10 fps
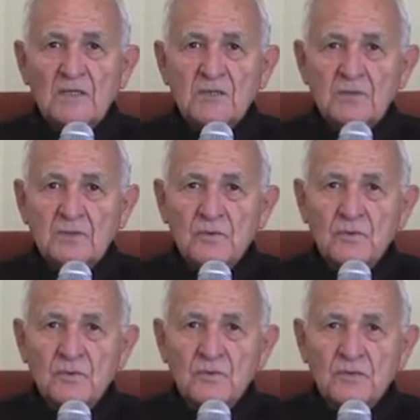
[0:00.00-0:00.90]
to
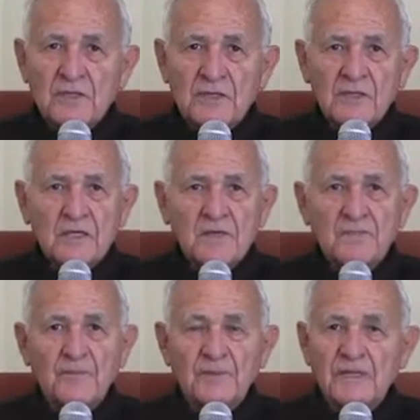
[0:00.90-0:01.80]
the
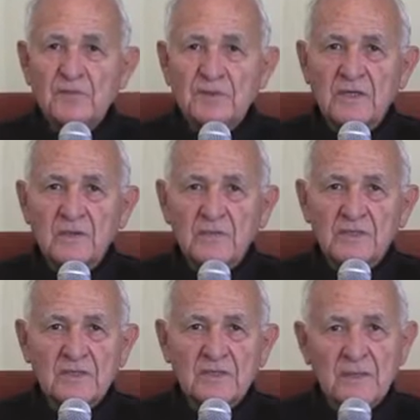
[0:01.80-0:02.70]
place where he
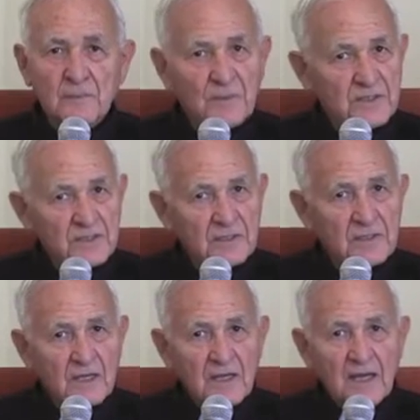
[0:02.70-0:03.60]
was imprisoned,